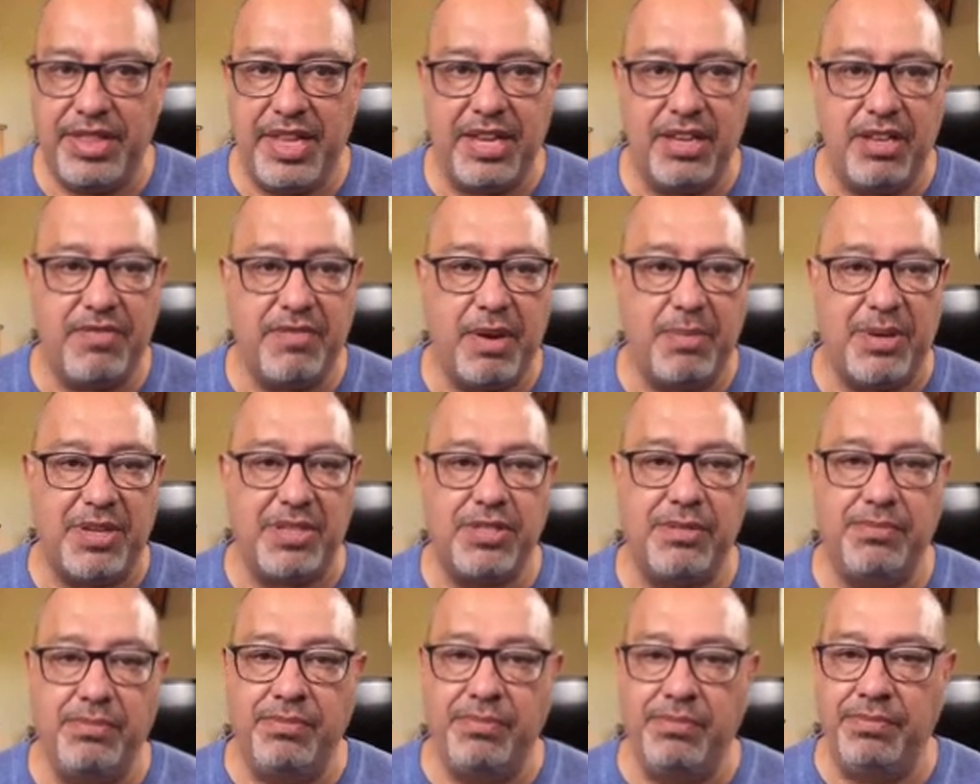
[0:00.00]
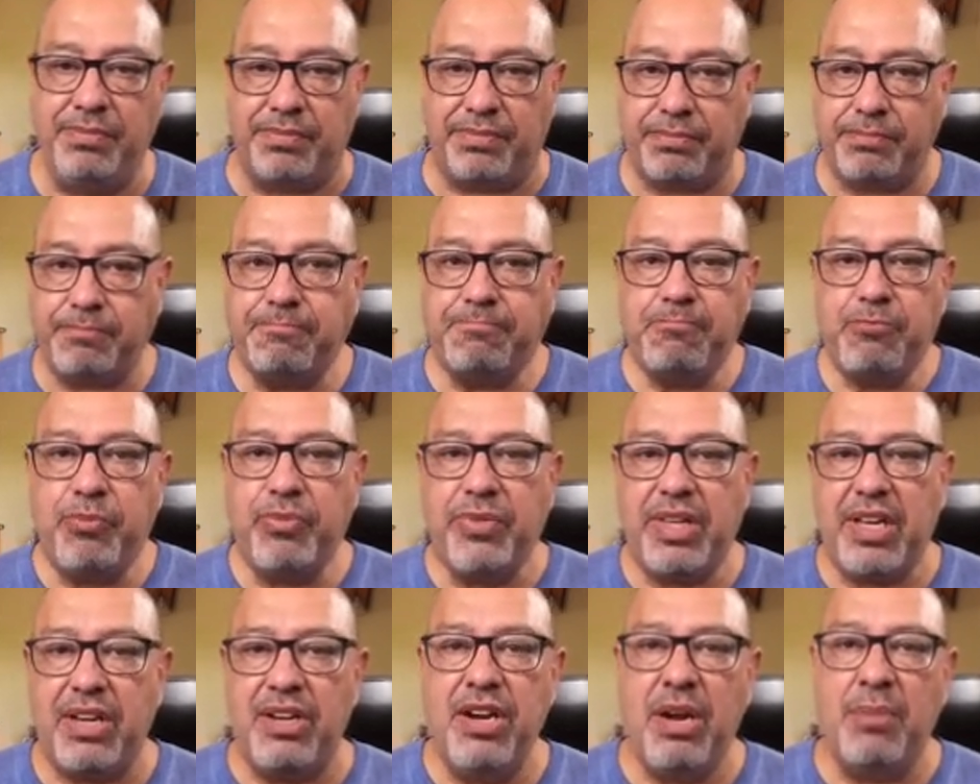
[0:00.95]
Thank you very much.
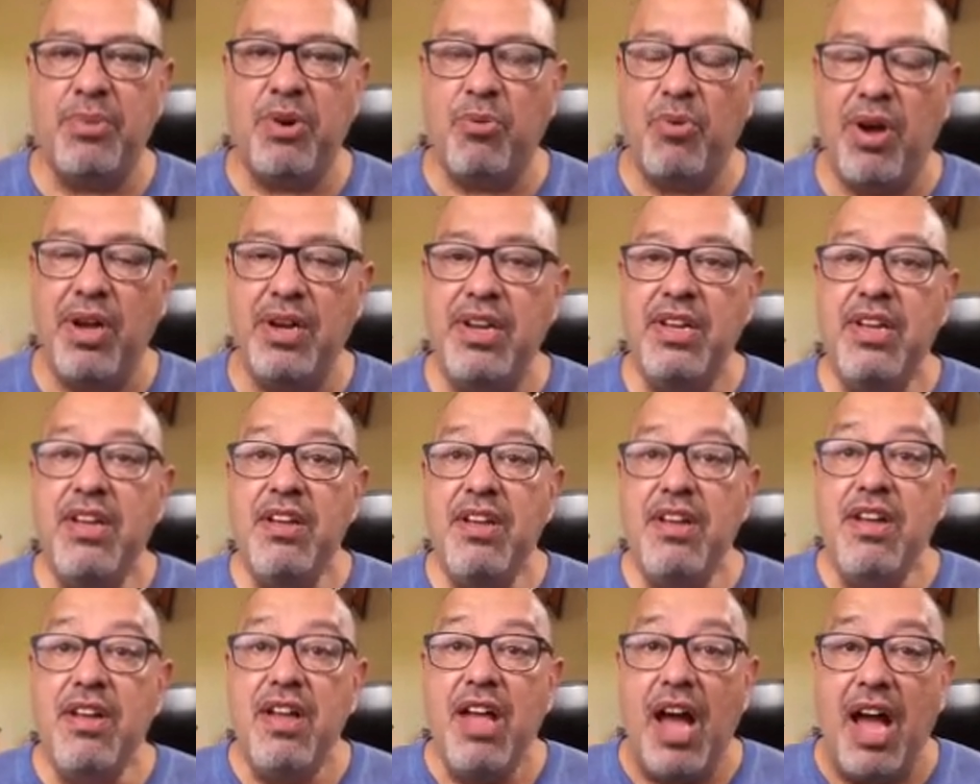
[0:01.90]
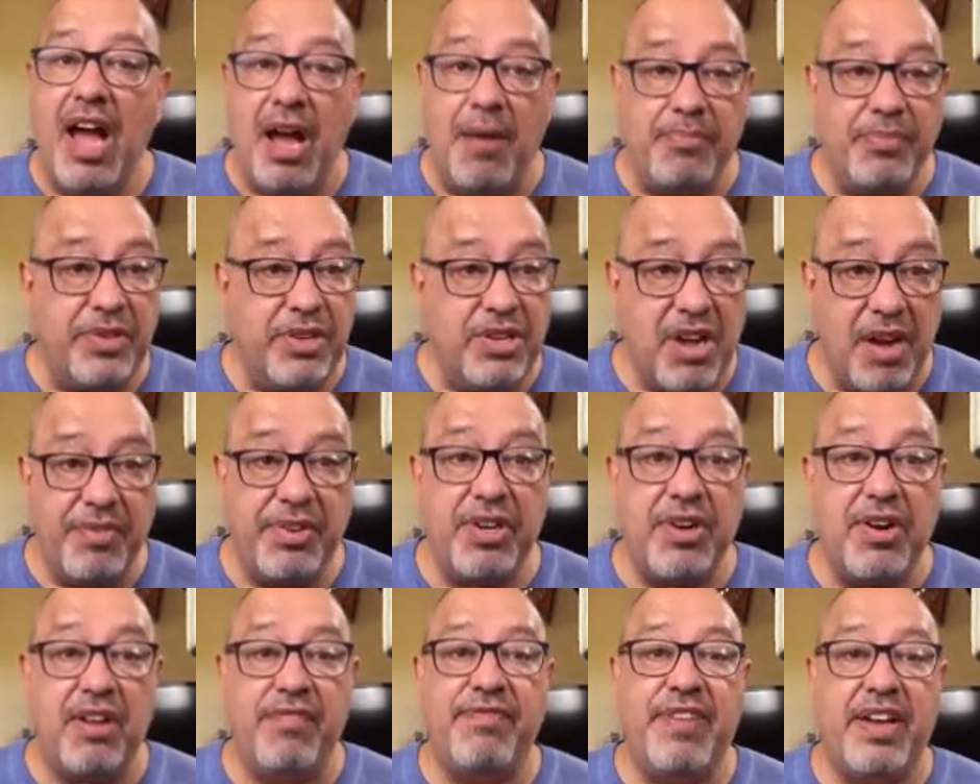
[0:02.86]
Number one,
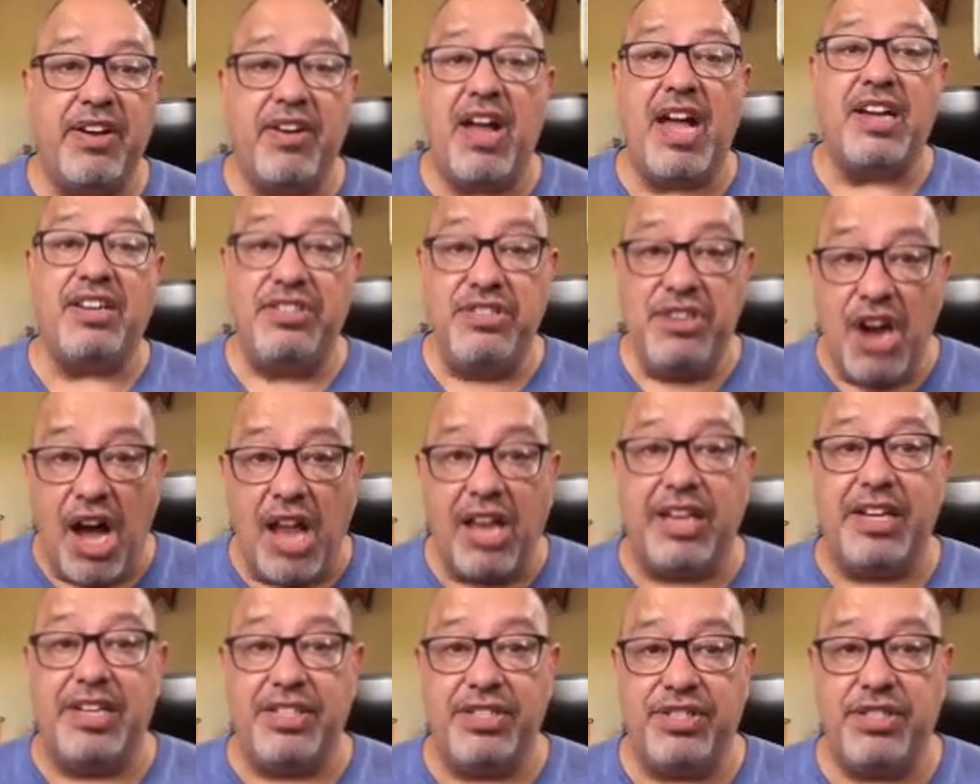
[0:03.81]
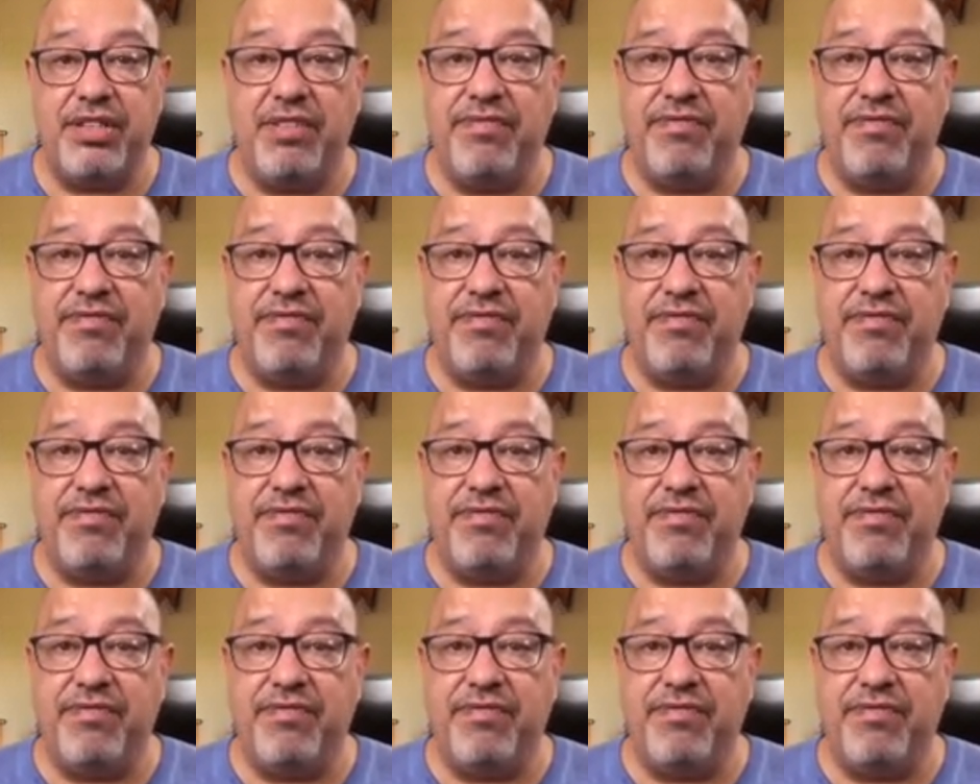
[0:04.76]
Governor Alfaro acknowledged